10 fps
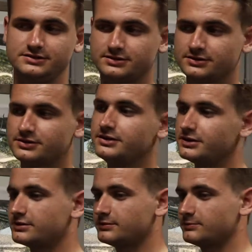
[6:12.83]
you're
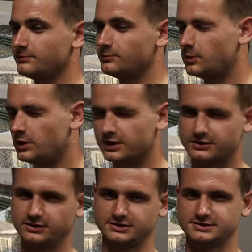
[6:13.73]
gonna
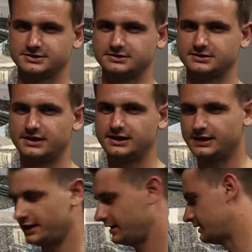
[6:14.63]
want this.
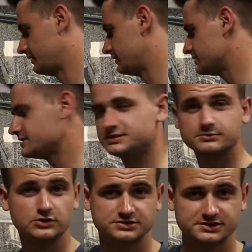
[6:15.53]
And this is the
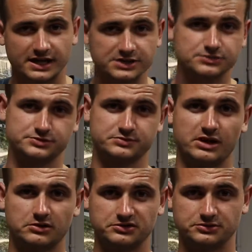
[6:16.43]
most dangerous
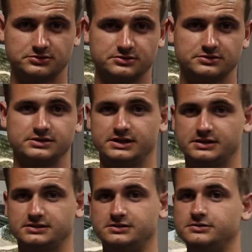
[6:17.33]
power tool that
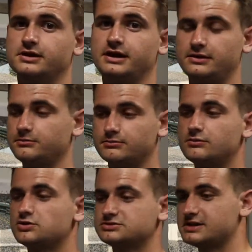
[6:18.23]
you're
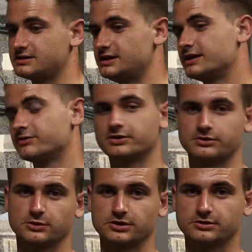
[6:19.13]
most likely ever
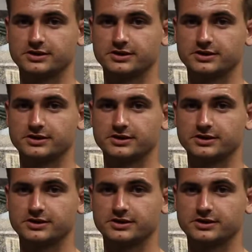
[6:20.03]
gonna work